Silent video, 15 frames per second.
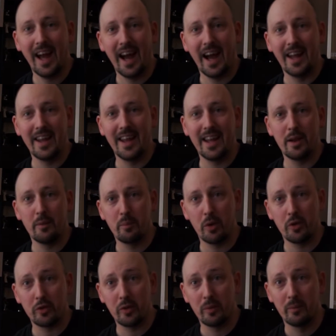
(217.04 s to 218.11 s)
and then
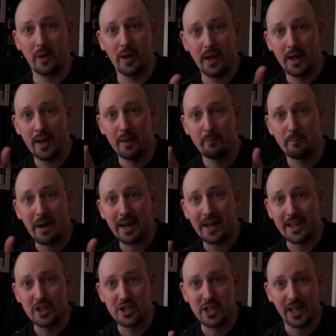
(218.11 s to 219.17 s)
put some
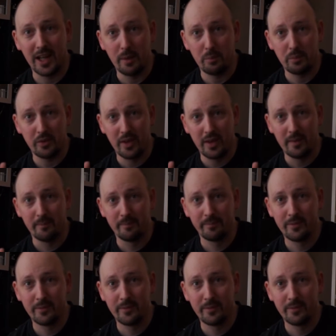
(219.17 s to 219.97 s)
baggage clips in,